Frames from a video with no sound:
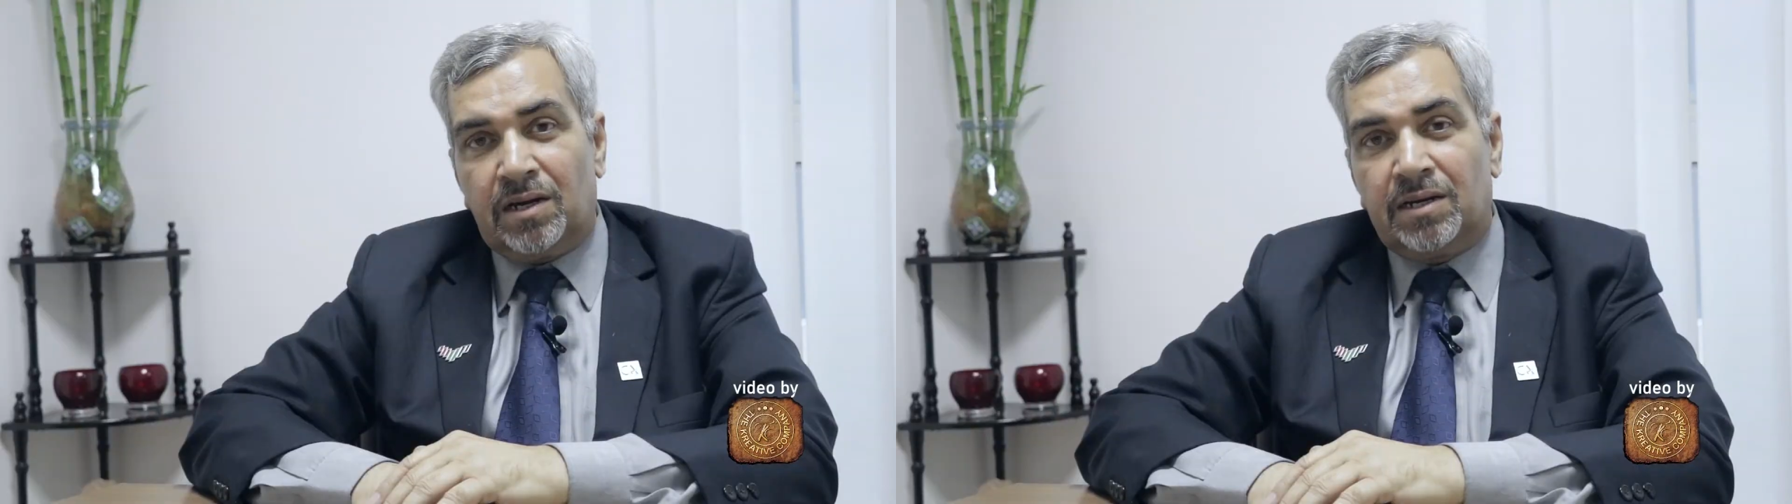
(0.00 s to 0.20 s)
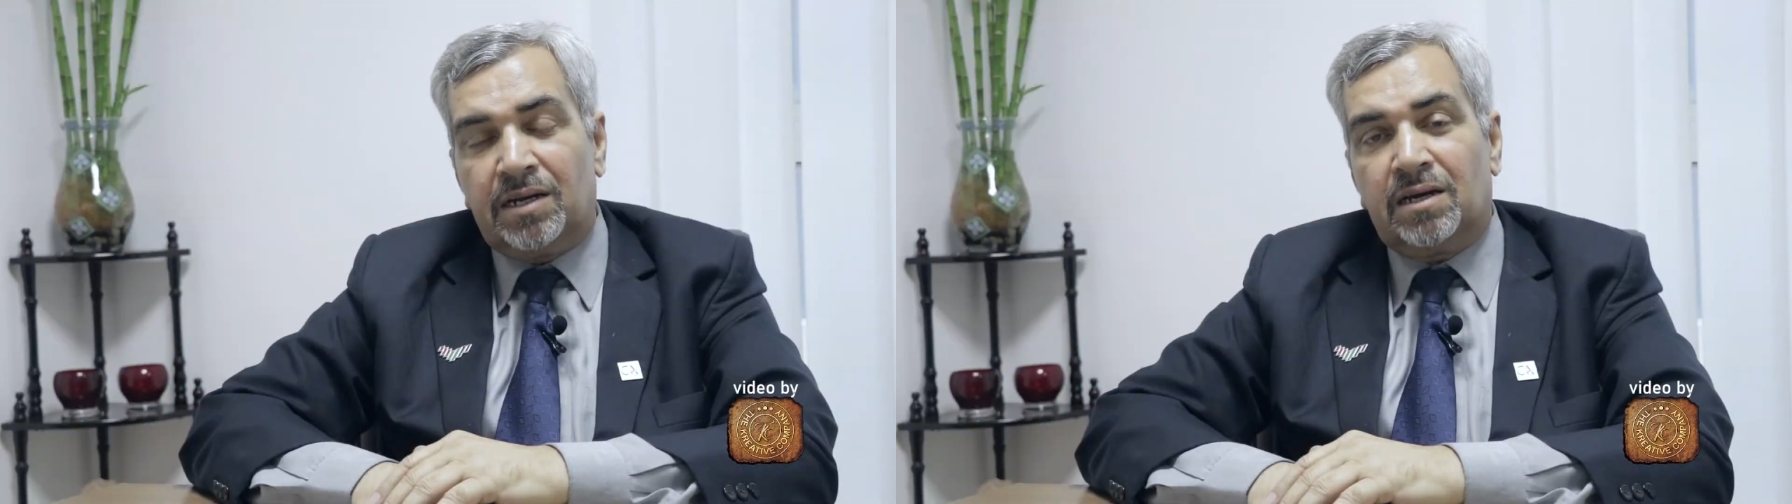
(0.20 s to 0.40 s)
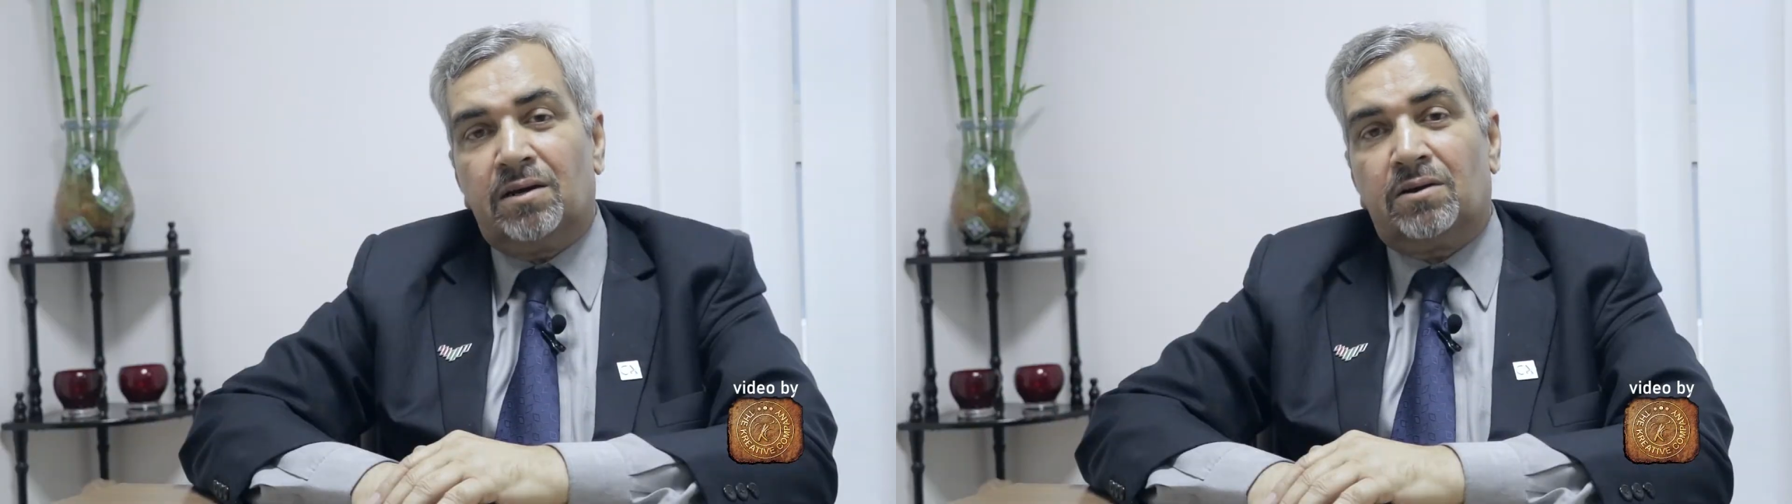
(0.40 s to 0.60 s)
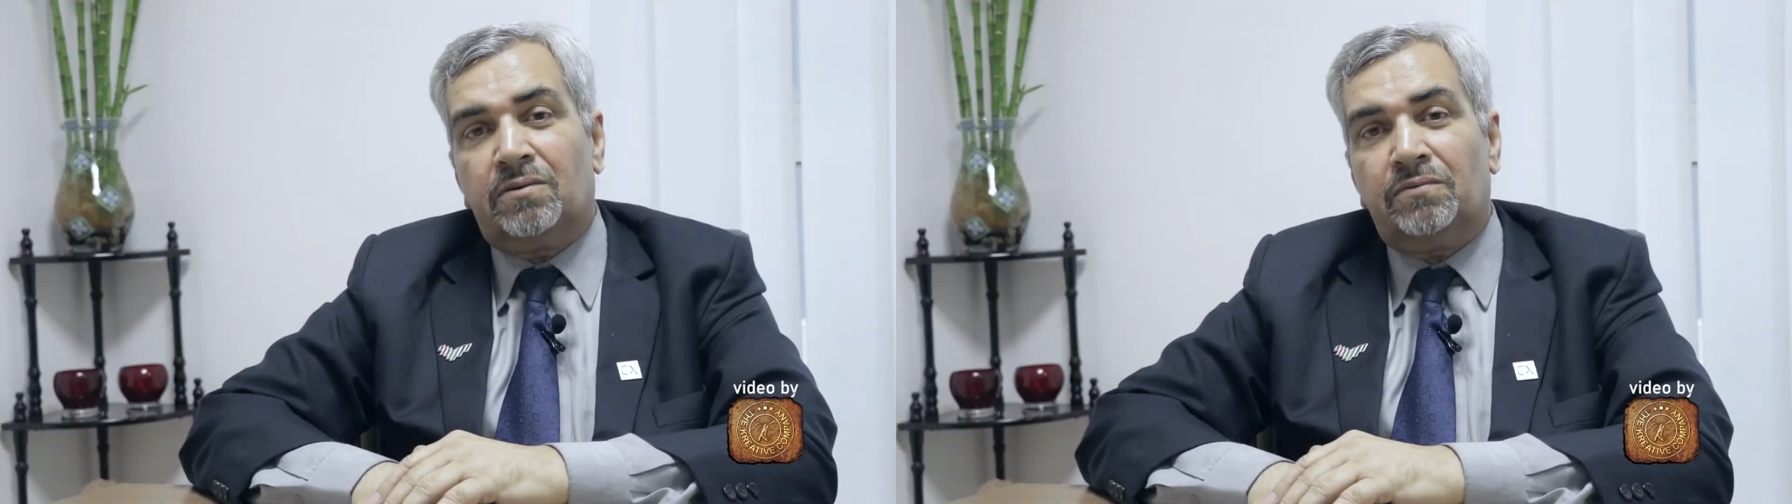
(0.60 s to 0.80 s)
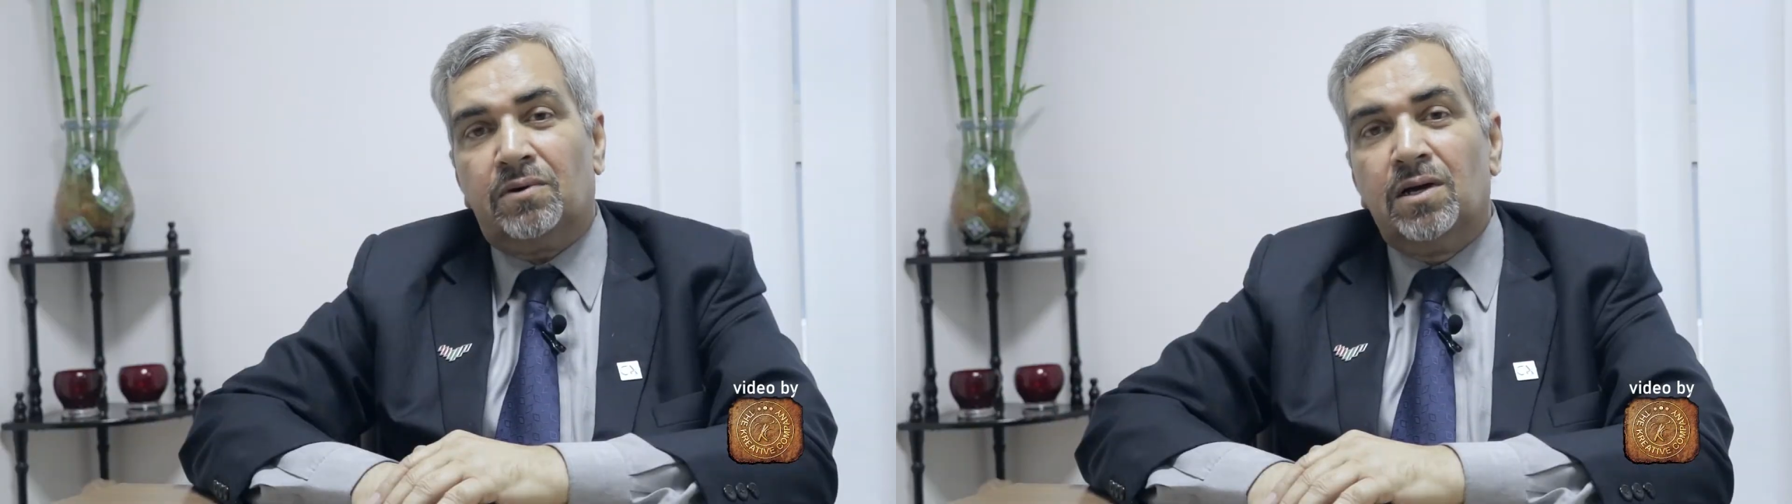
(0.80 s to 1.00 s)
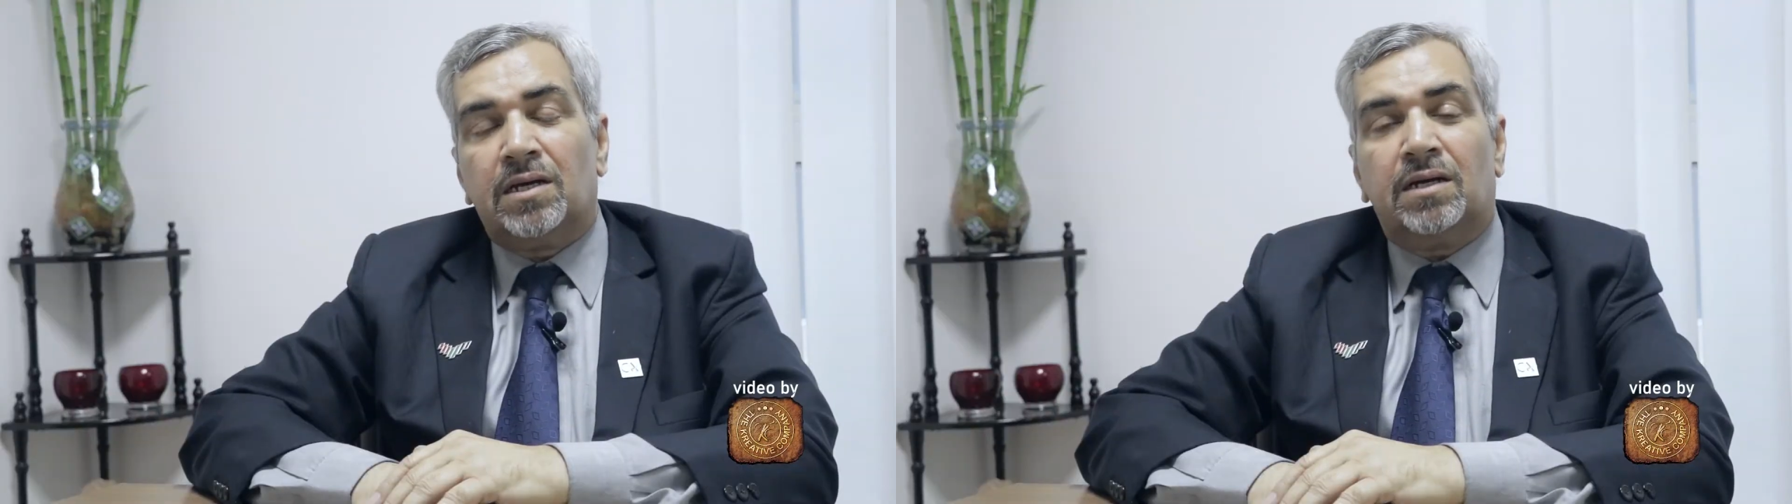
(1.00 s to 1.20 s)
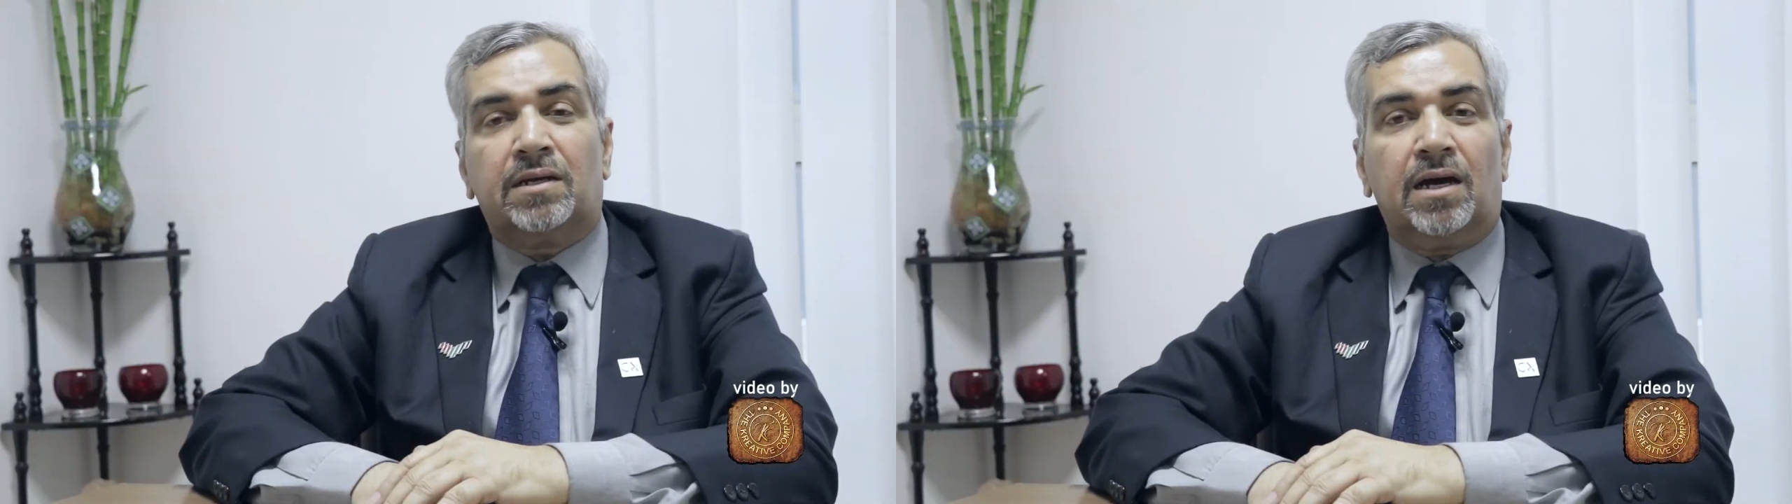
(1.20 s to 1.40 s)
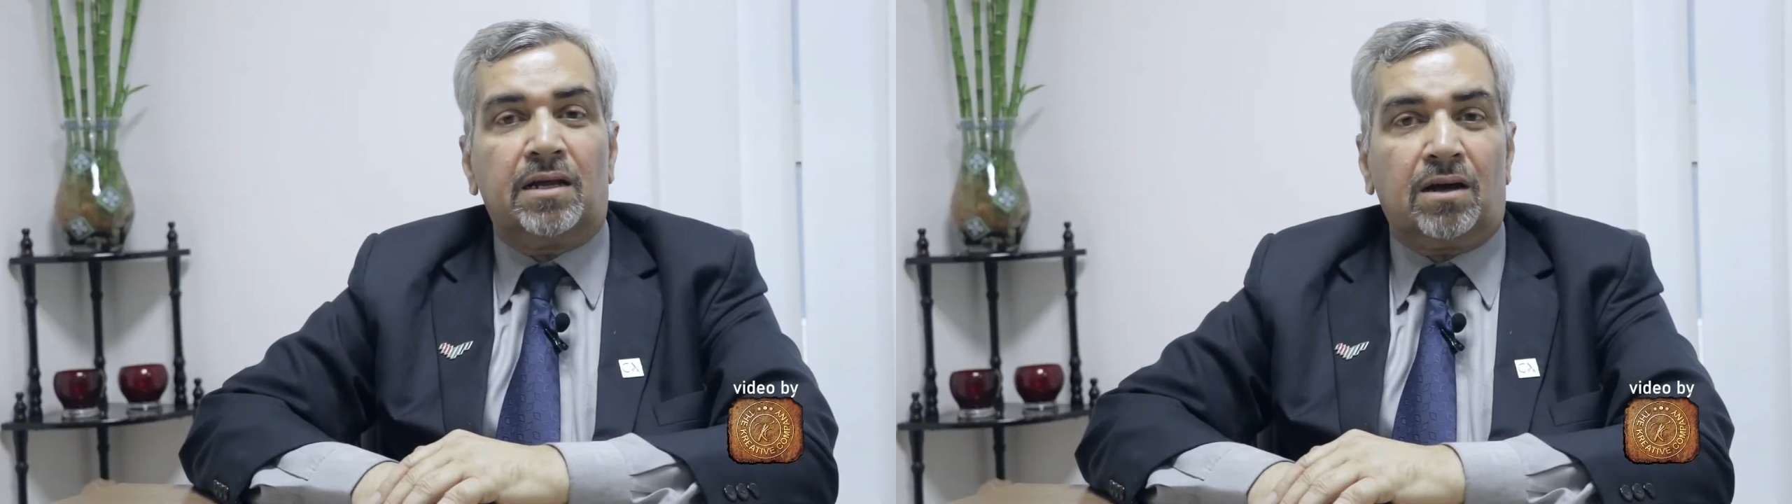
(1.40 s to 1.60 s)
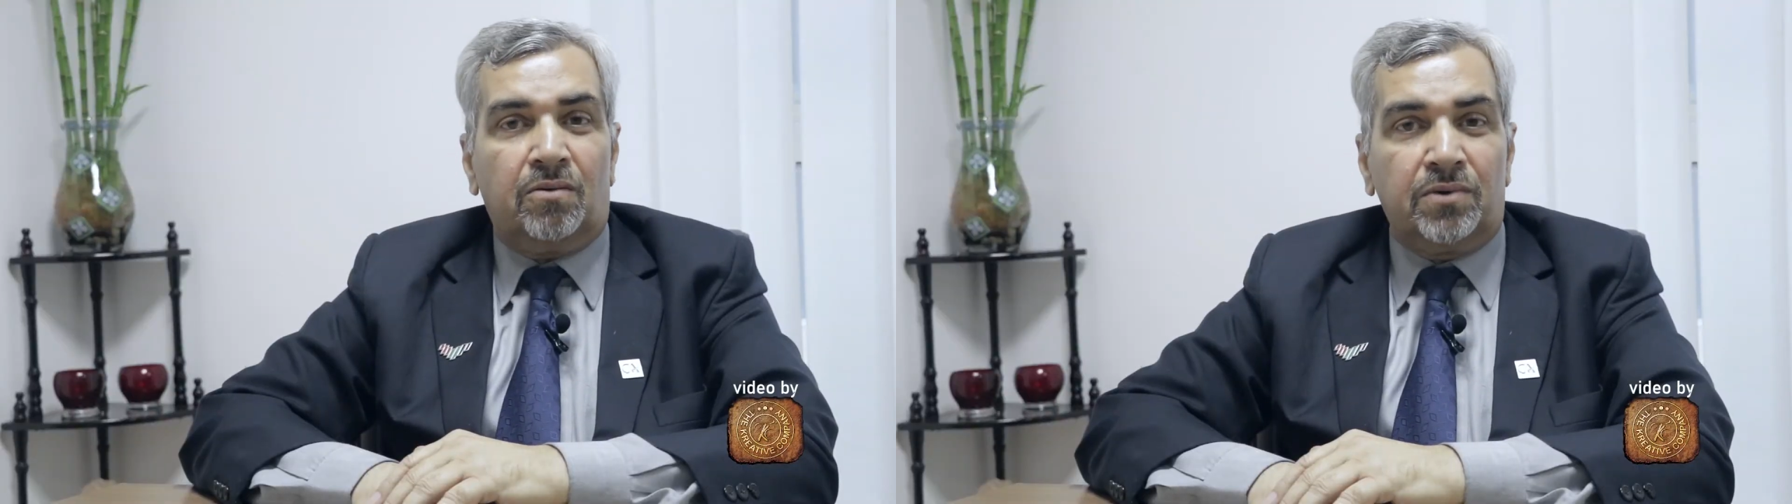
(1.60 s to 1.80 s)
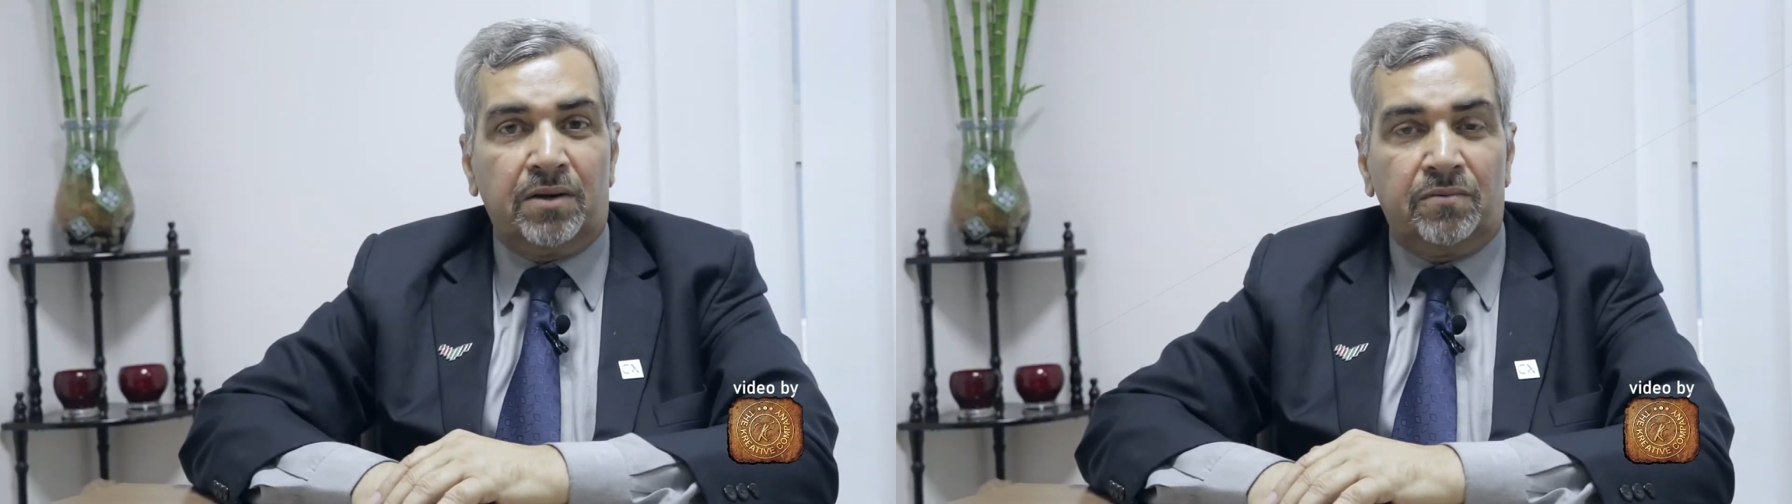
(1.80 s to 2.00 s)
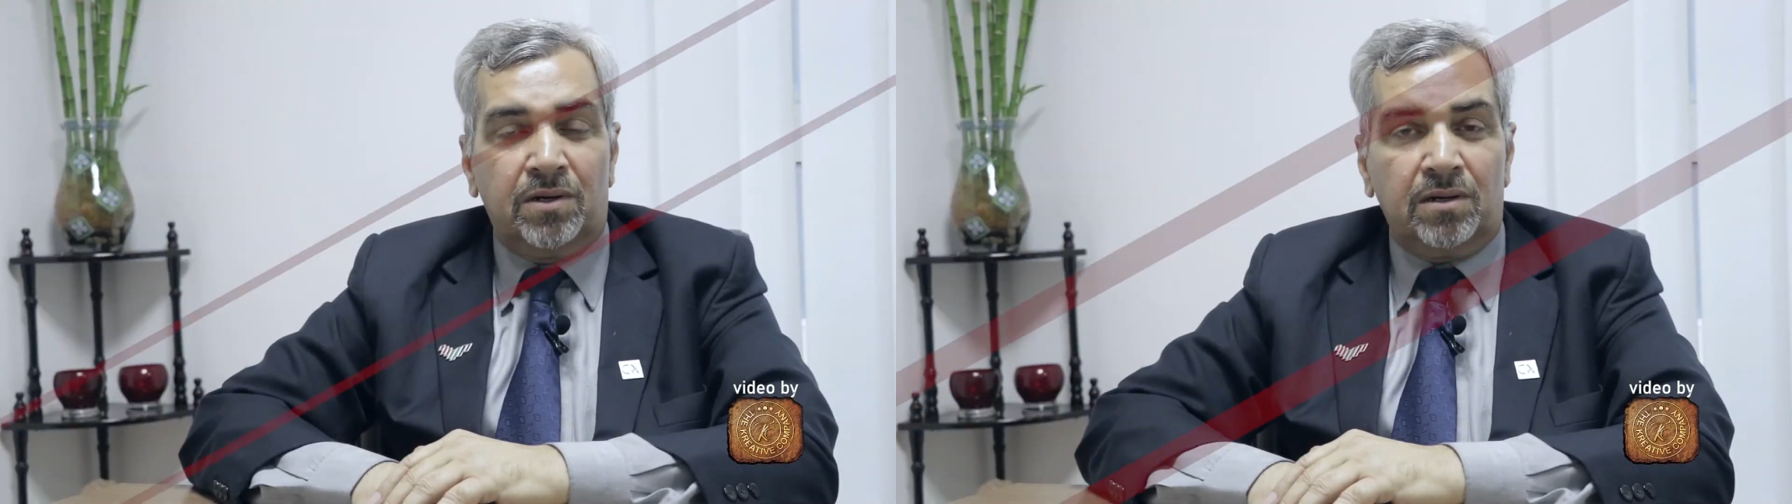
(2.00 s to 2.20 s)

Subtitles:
can take care of the entire accounting work.